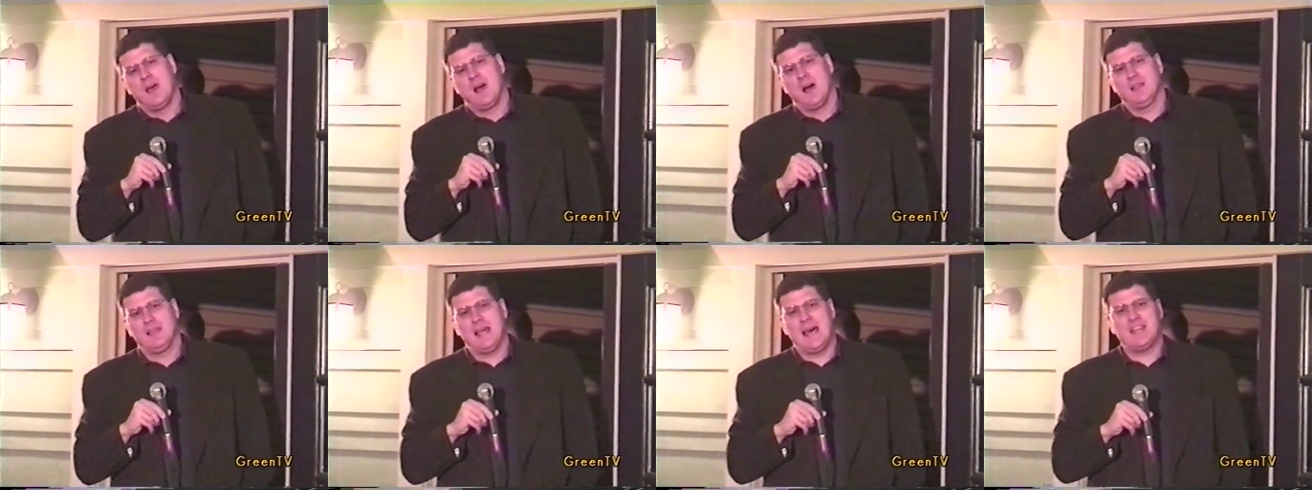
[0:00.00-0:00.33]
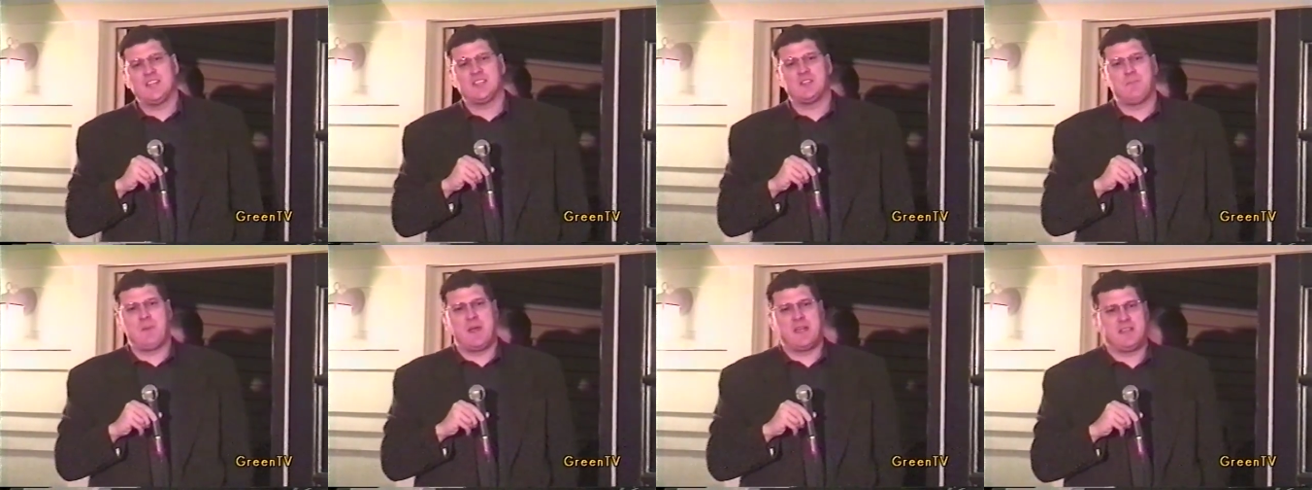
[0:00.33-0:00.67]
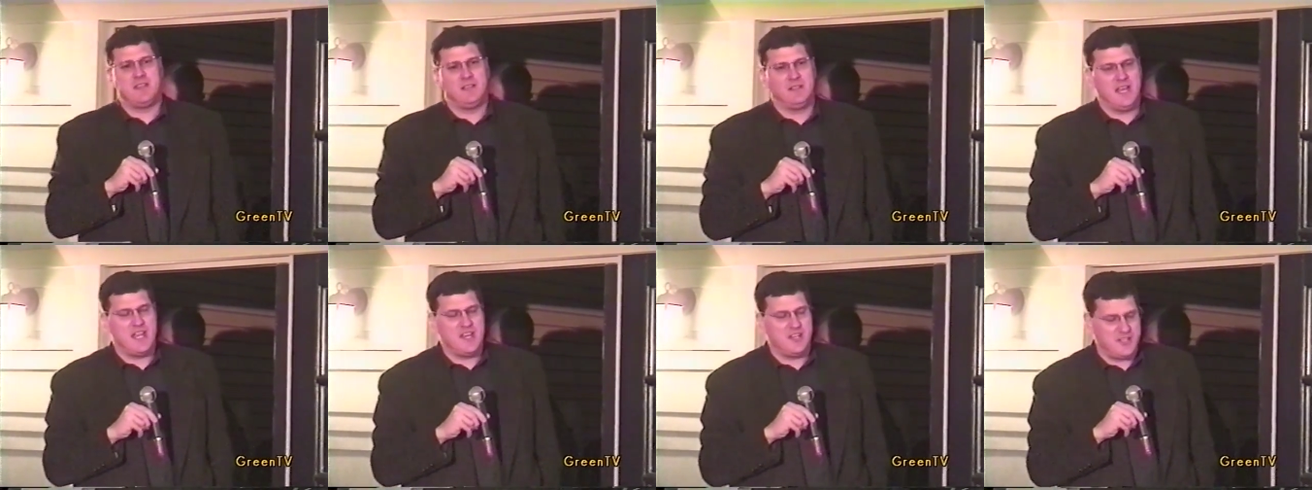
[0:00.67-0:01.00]
a lot of
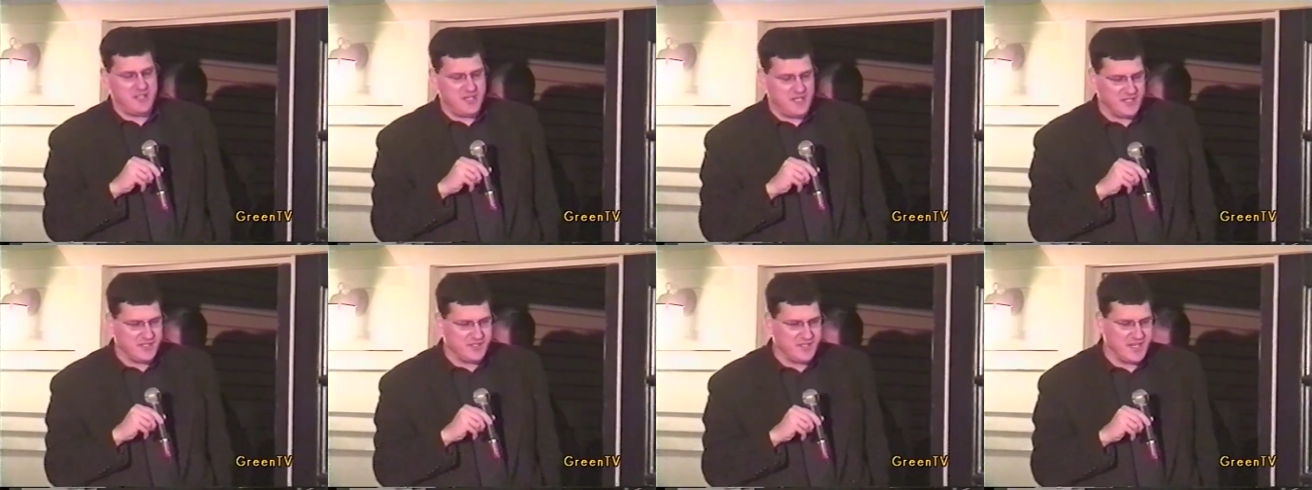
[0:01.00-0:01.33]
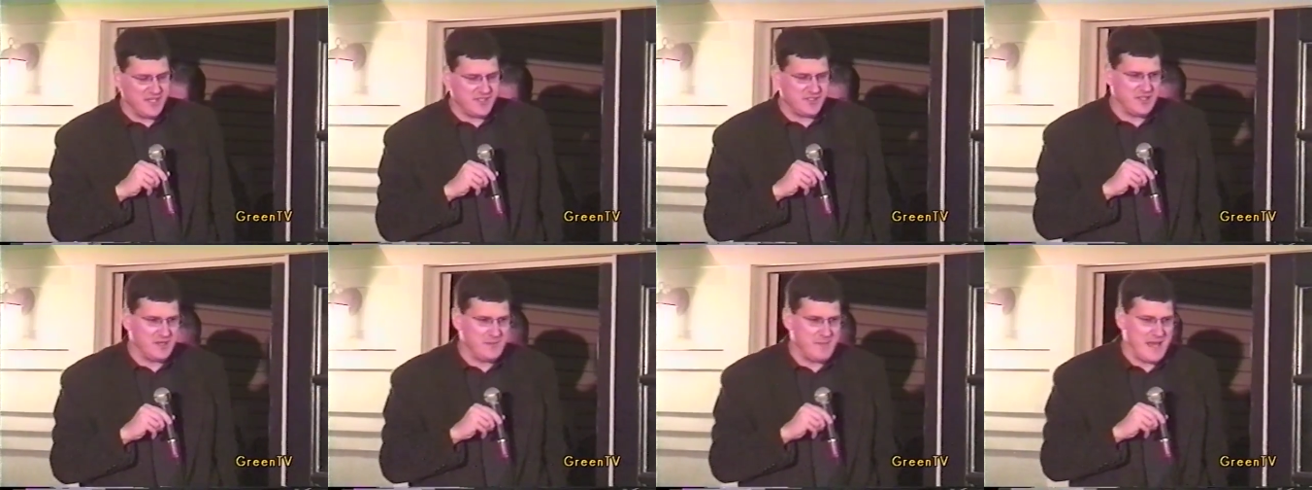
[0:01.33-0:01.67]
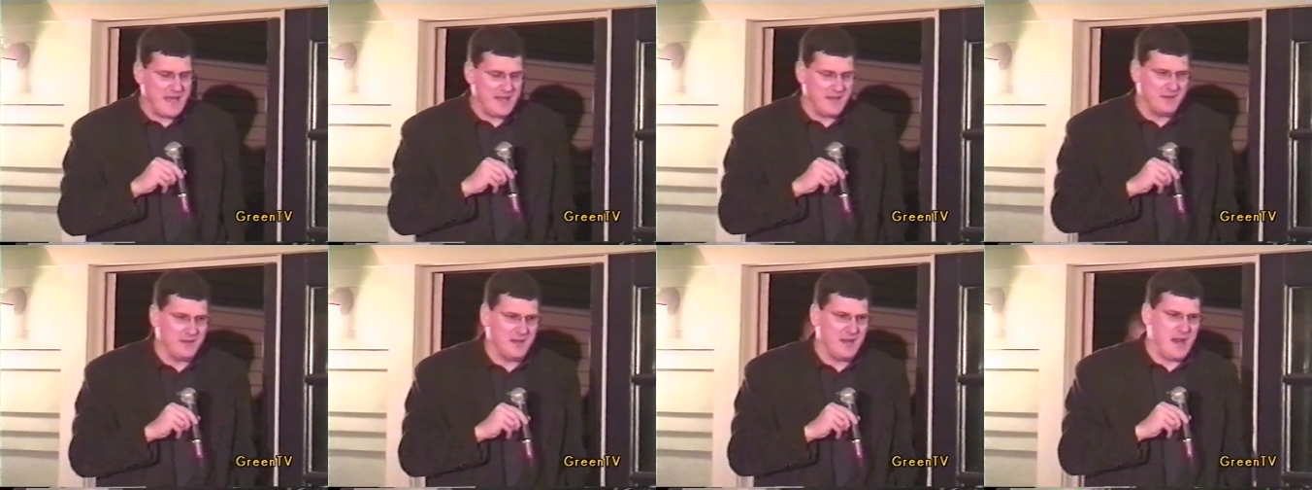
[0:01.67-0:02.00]
speculation existed
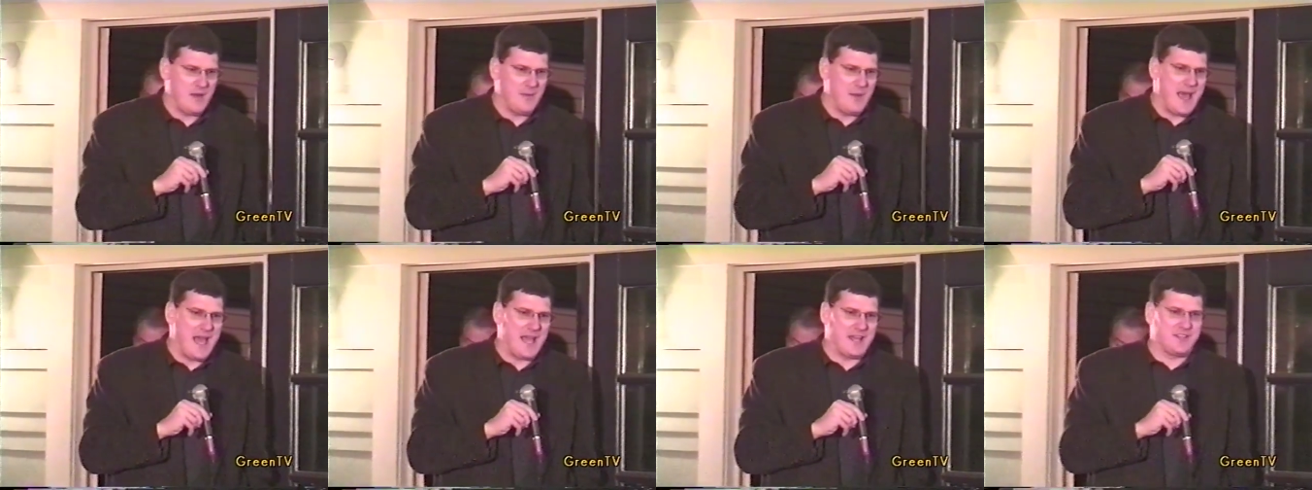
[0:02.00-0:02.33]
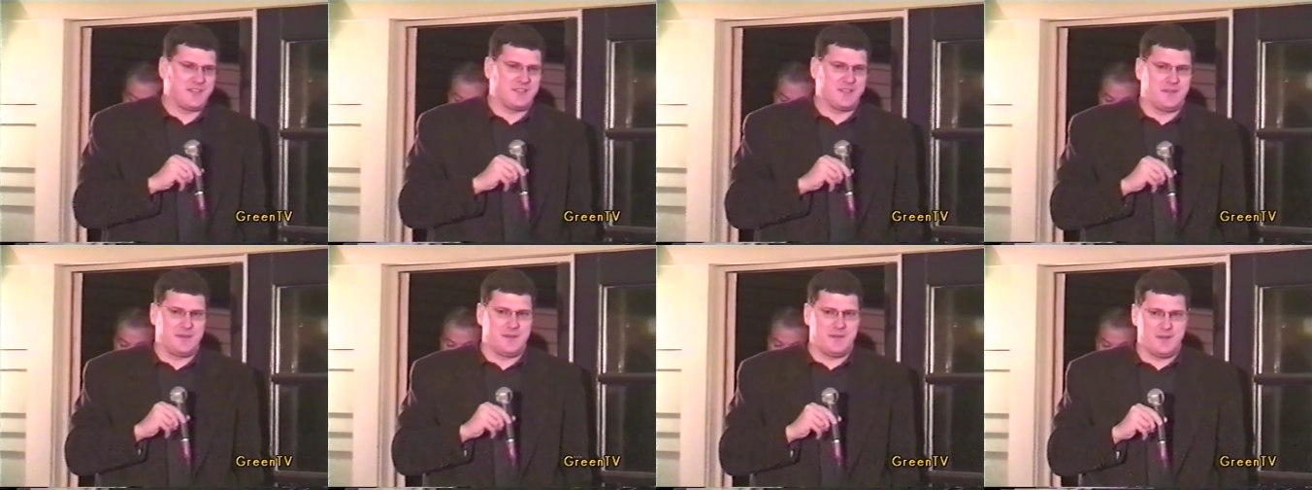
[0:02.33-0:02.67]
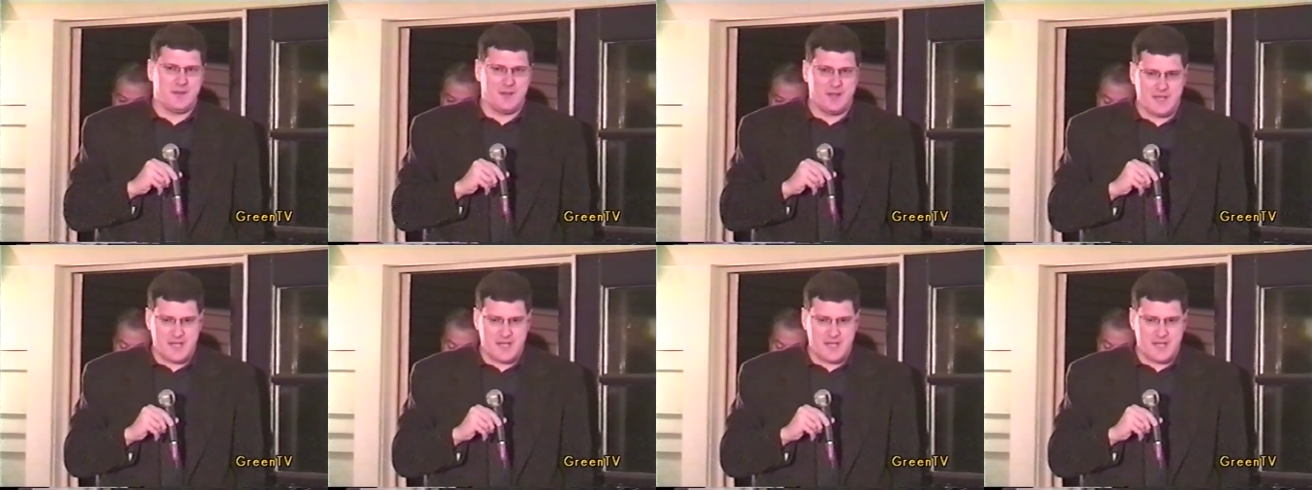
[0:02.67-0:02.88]
about Iraq's